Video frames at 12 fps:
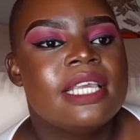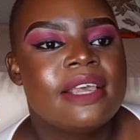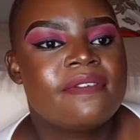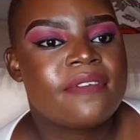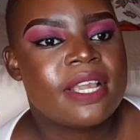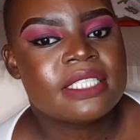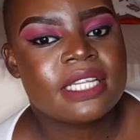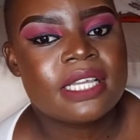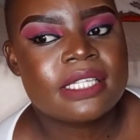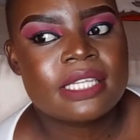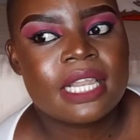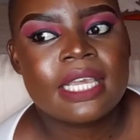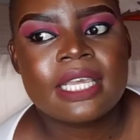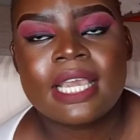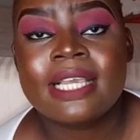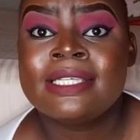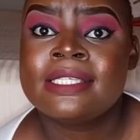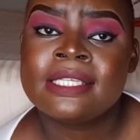affect us,
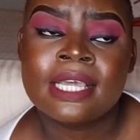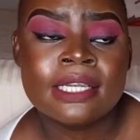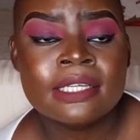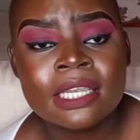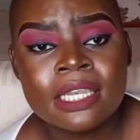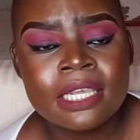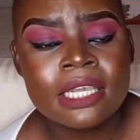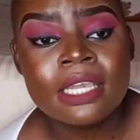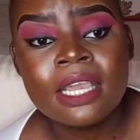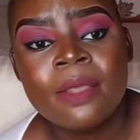like, externally,